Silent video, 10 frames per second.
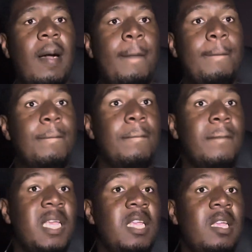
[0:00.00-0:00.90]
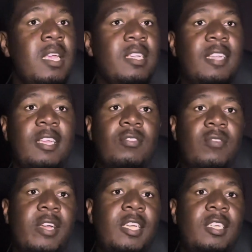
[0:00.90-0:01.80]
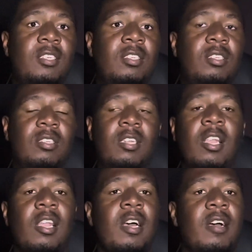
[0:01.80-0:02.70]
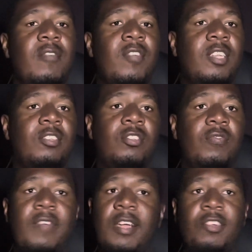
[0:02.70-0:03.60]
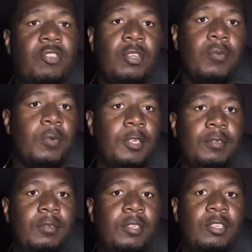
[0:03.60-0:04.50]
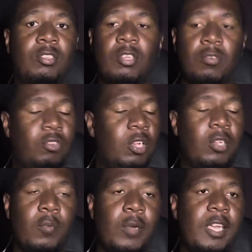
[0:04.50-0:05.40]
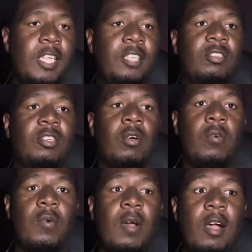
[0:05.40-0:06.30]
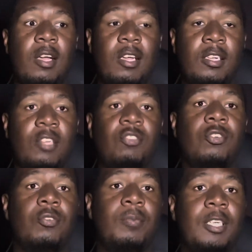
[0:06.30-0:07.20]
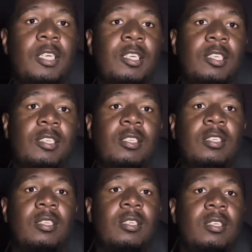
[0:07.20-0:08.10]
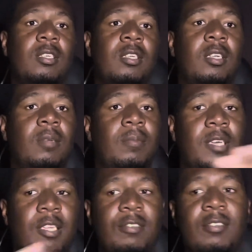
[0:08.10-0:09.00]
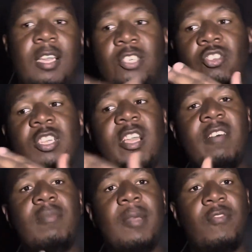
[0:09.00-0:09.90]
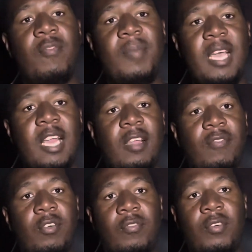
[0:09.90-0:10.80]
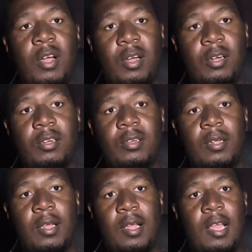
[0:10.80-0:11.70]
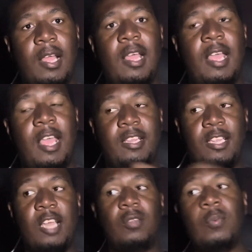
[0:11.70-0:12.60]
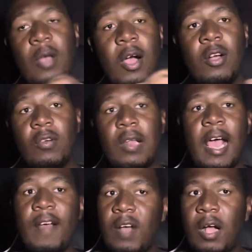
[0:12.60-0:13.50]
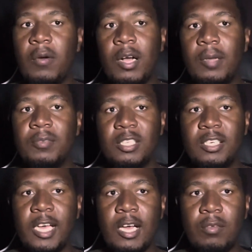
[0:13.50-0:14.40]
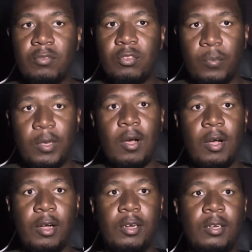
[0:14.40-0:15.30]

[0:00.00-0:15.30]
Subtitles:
me and Desiree's love is very genuine. It's so genuine. It's so unconditional because it's like she loves me for me. I love her for her. And yes, we are going to have our ups and downs. We are.